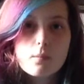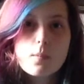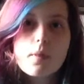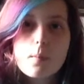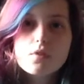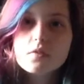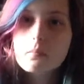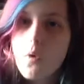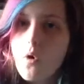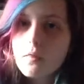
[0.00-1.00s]
But the most
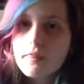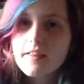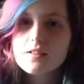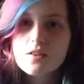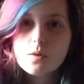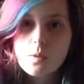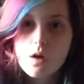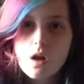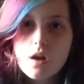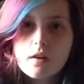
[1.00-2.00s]
important things that you
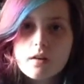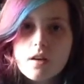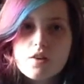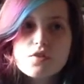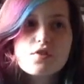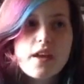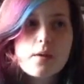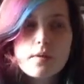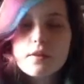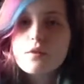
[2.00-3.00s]
learn stay
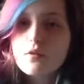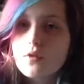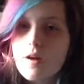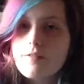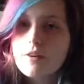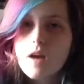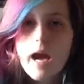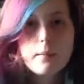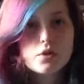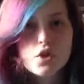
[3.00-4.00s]
with you forever.
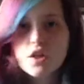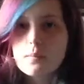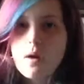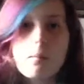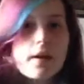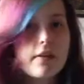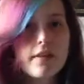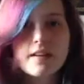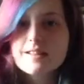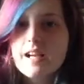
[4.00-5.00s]
I'm not talking about big
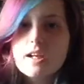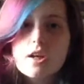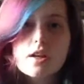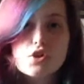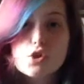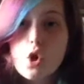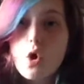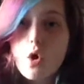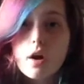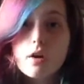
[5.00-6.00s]
things like learning to
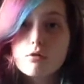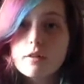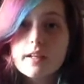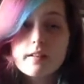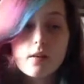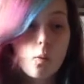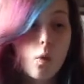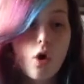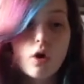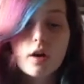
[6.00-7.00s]
talk and read and
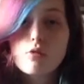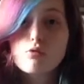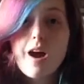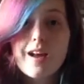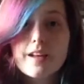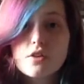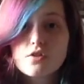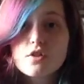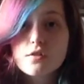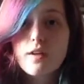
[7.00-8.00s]
walk and write and
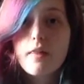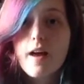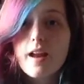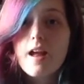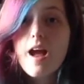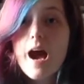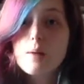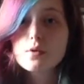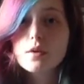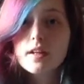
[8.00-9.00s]
stuff like that.
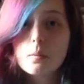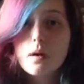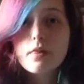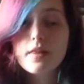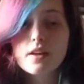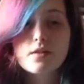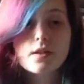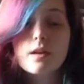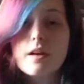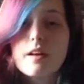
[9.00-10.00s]
I'm talking about things
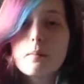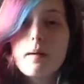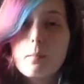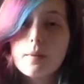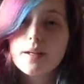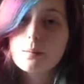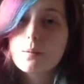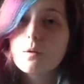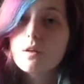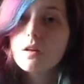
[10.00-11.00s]
you learn about
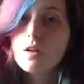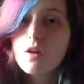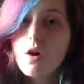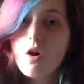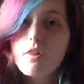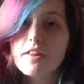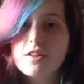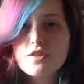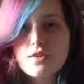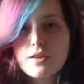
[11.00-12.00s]
people, or
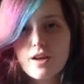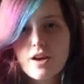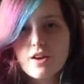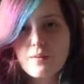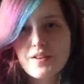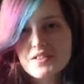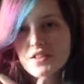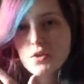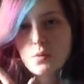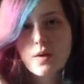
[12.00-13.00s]
things you learn about
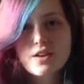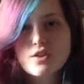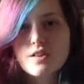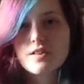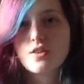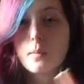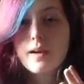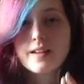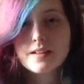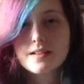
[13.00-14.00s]
situations or
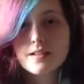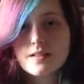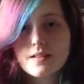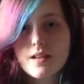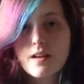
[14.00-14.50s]
places.